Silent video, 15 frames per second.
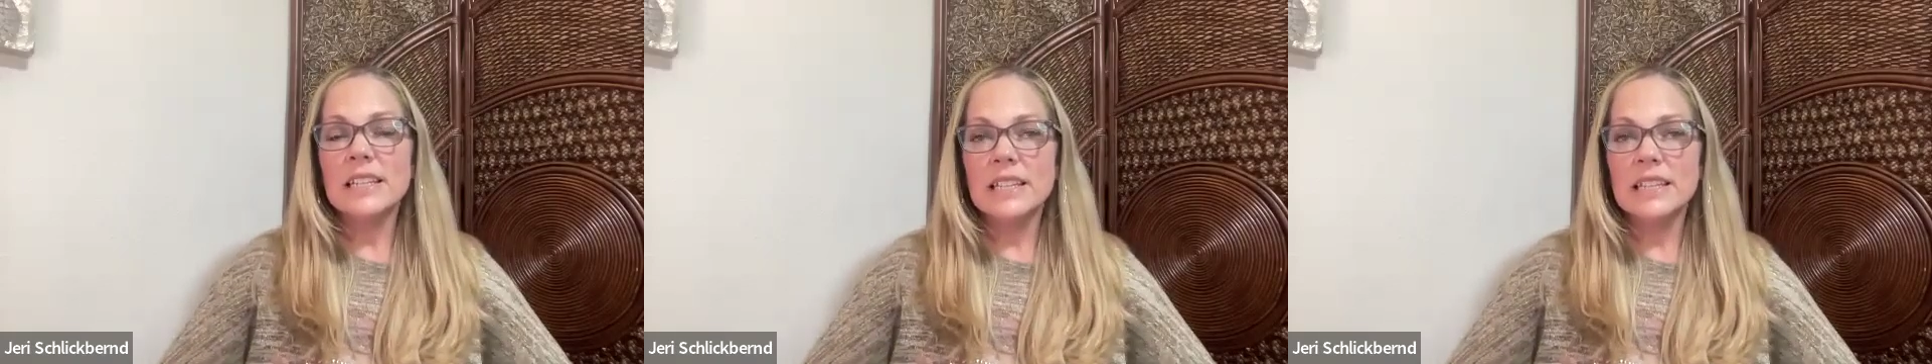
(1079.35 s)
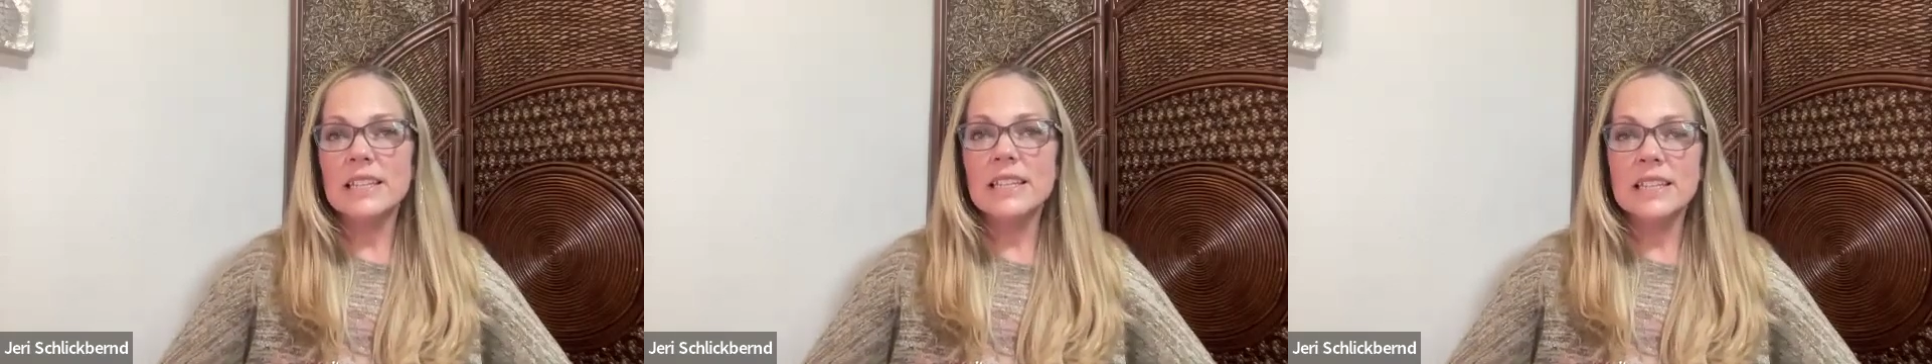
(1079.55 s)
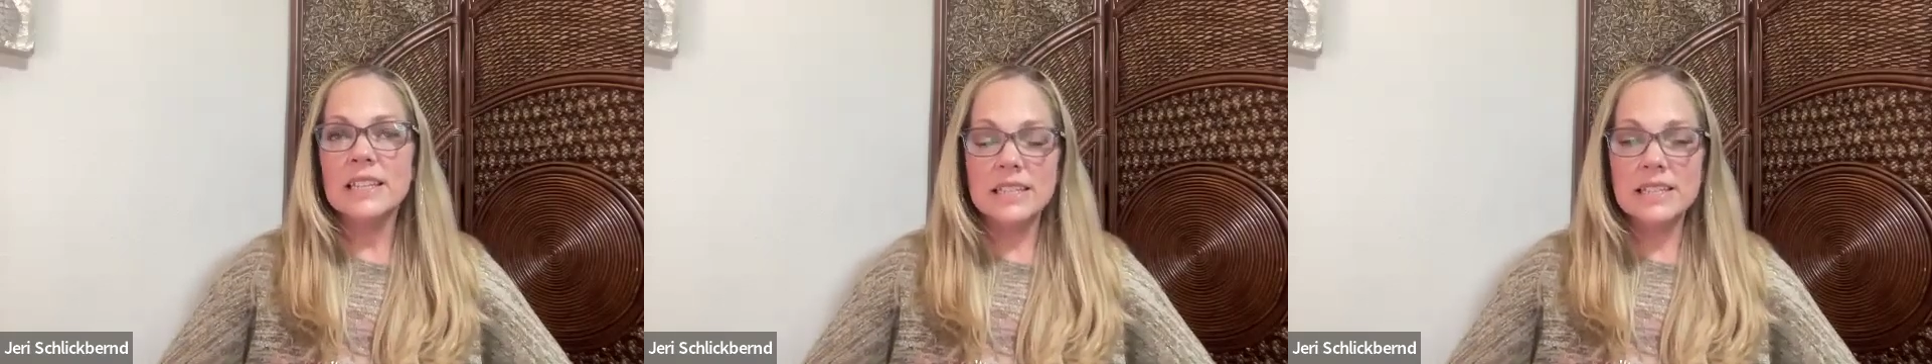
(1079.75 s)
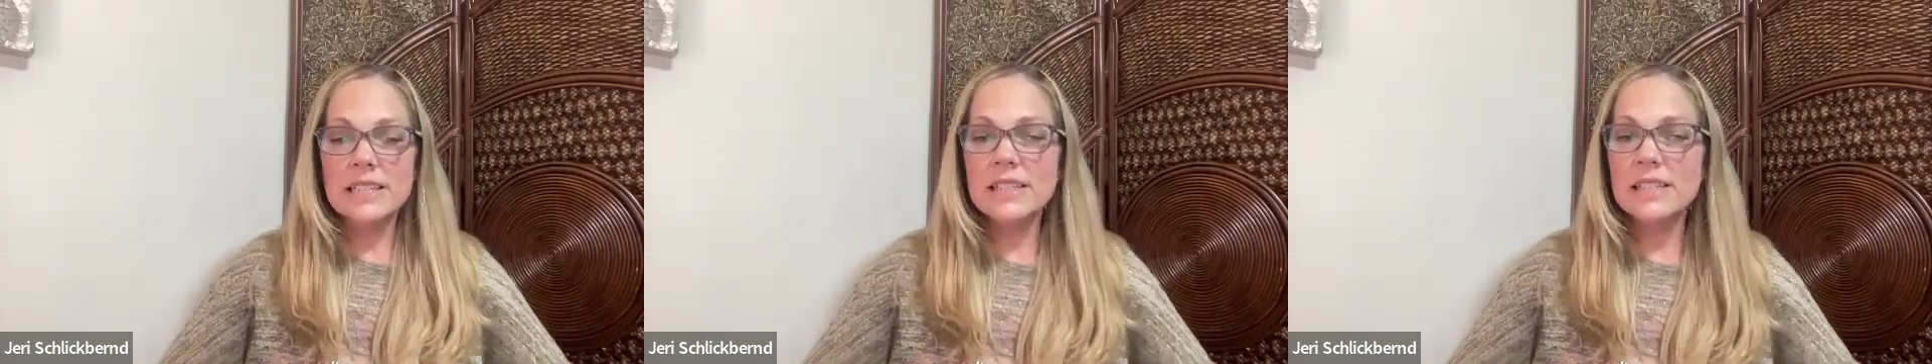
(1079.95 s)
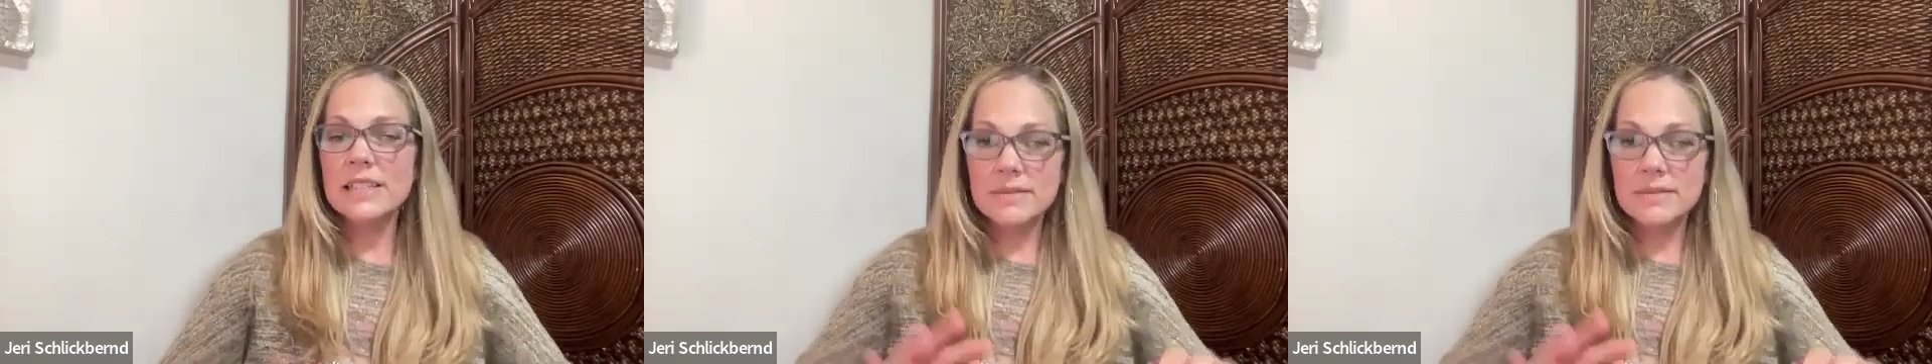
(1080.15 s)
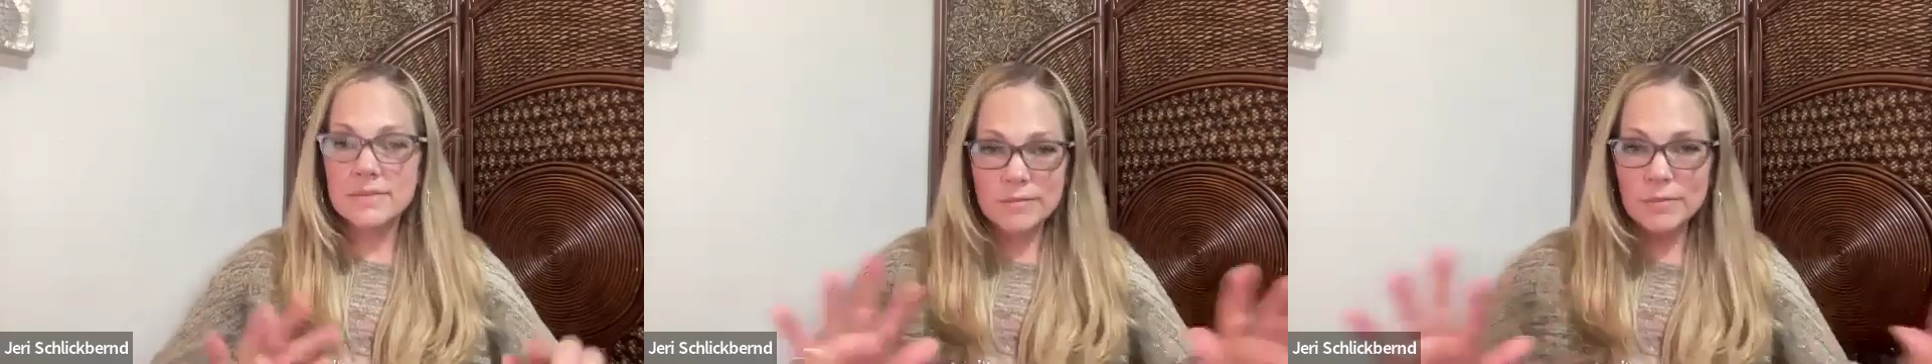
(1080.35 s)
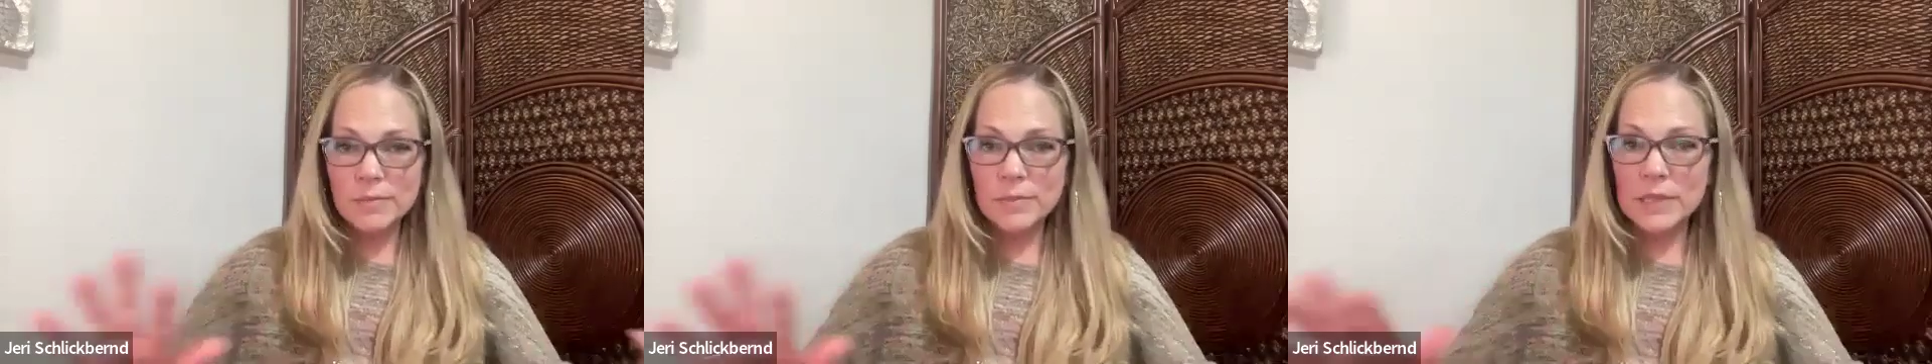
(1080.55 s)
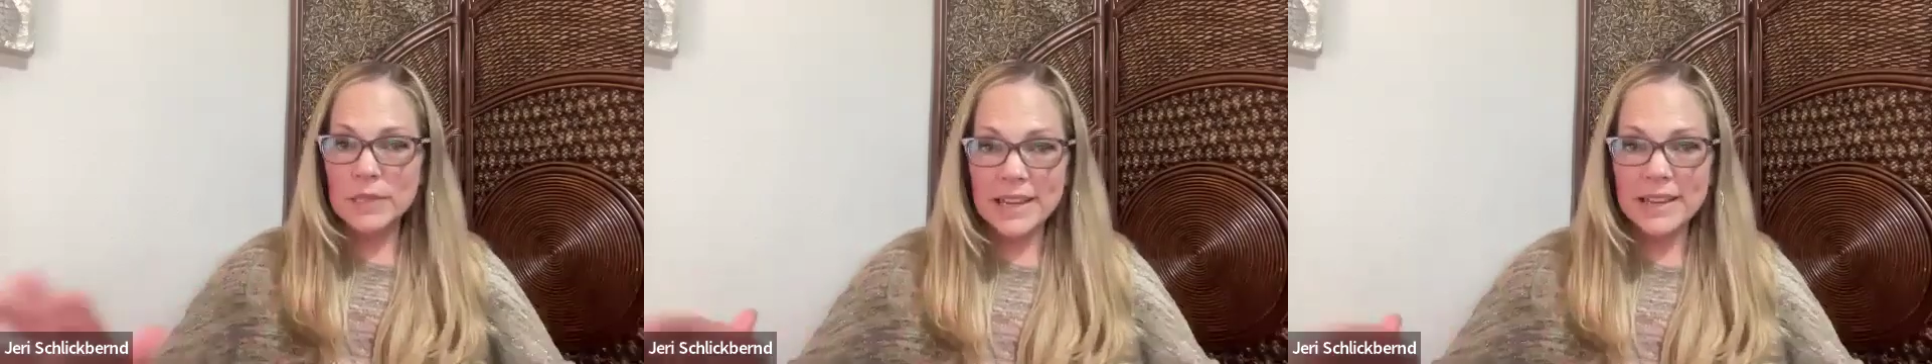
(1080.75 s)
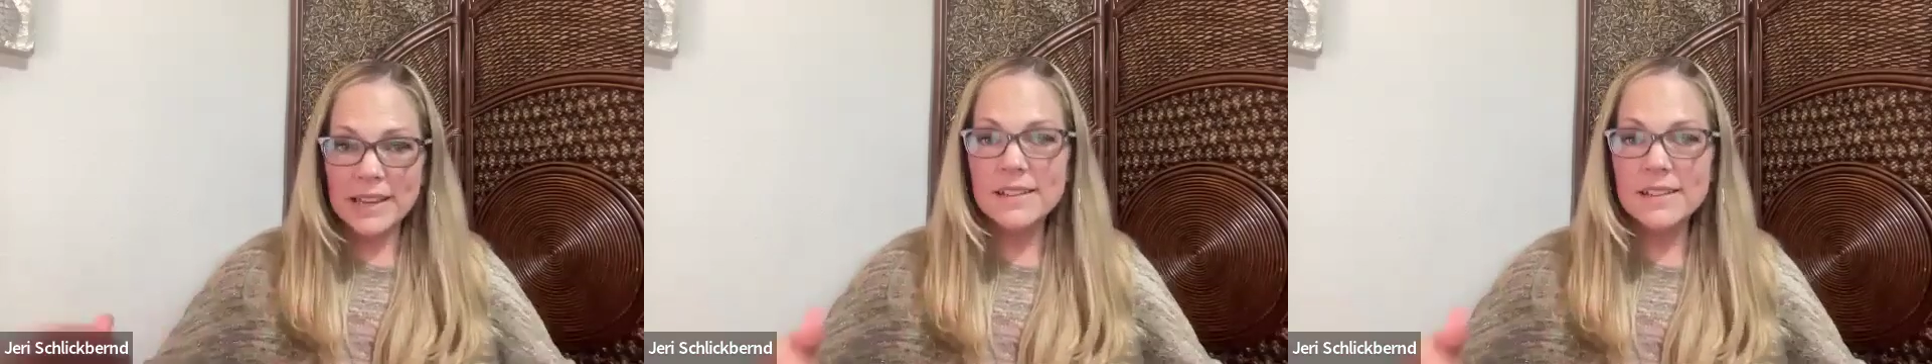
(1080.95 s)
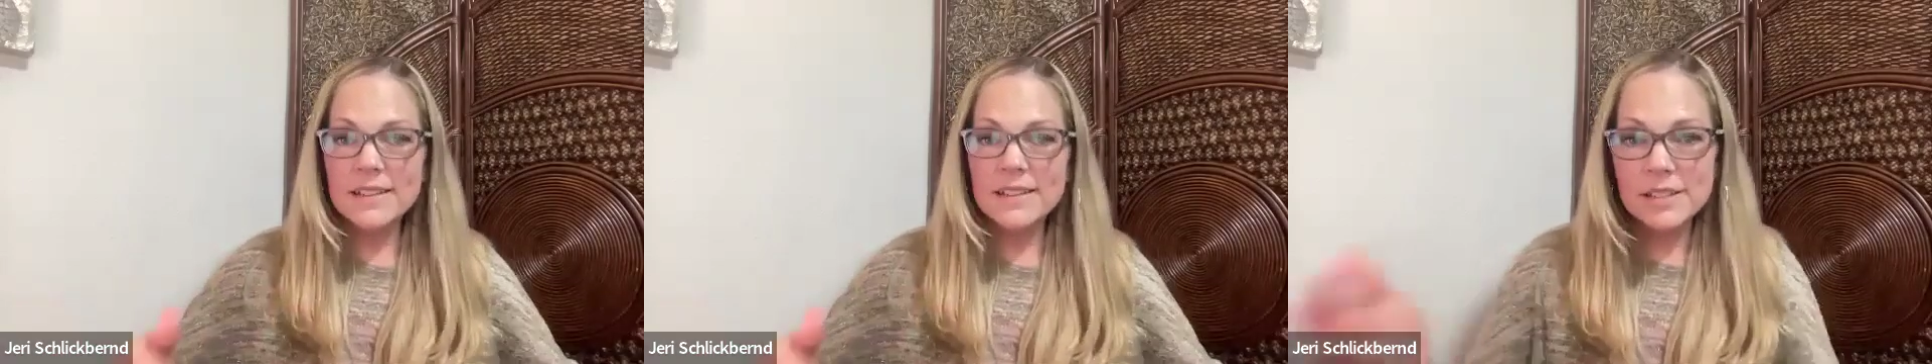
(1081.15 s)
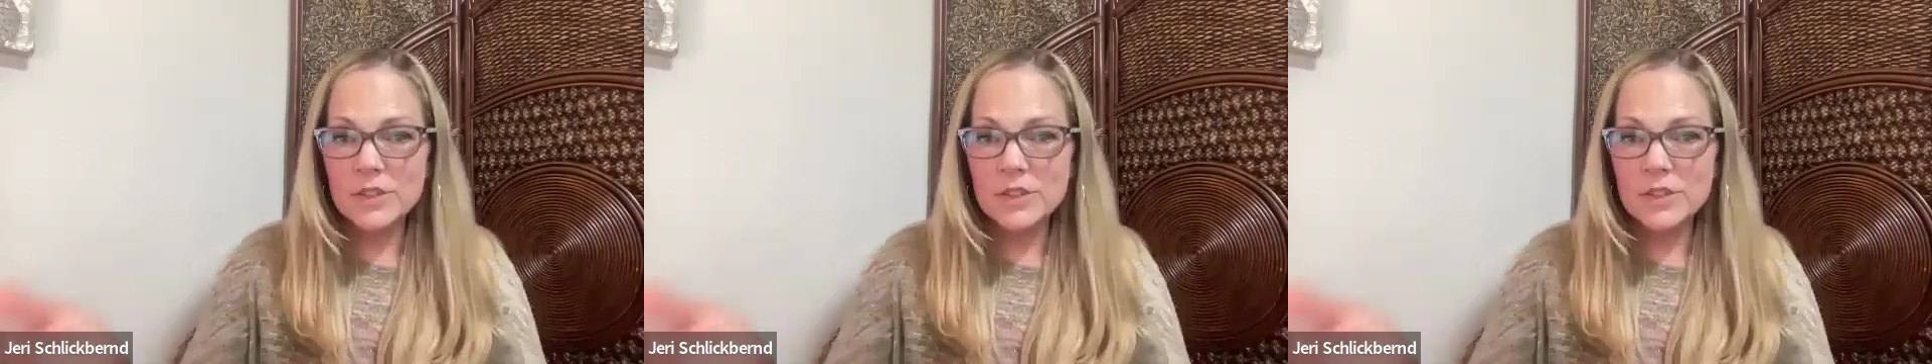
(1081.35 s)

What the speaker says: in this blank